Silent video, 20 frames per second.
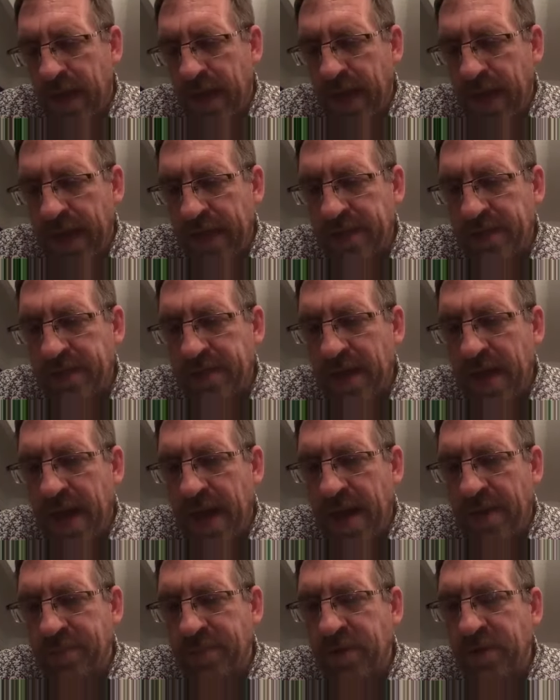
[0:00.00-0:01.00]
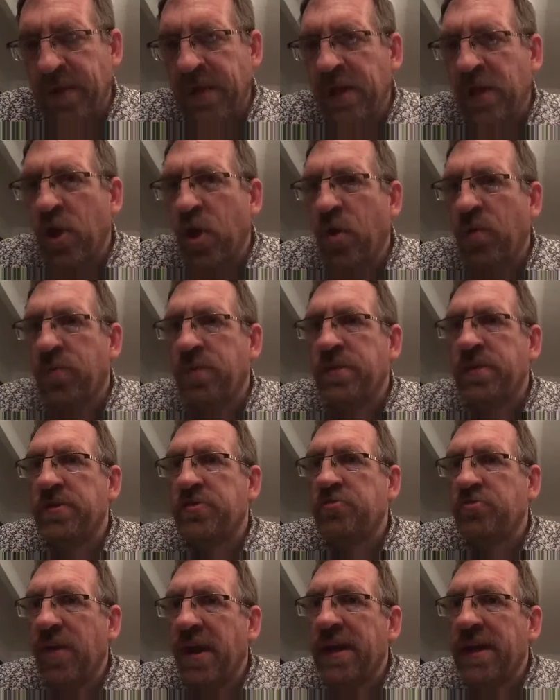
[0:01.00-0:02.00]
and you didn't get on with the
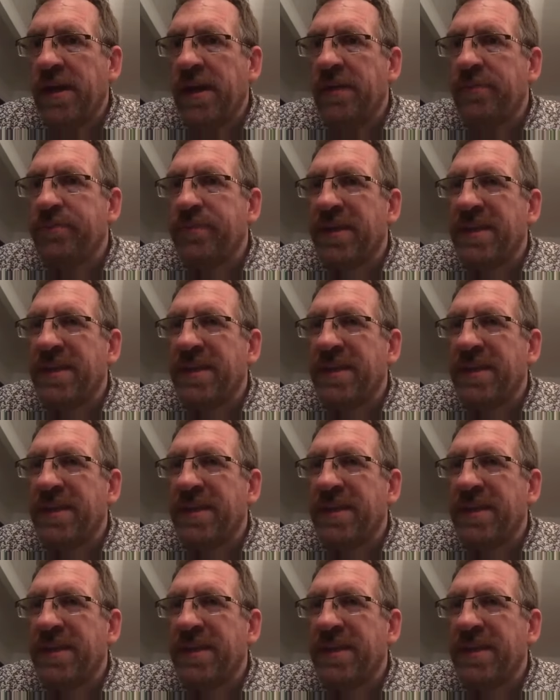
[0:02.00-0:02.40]
trainer,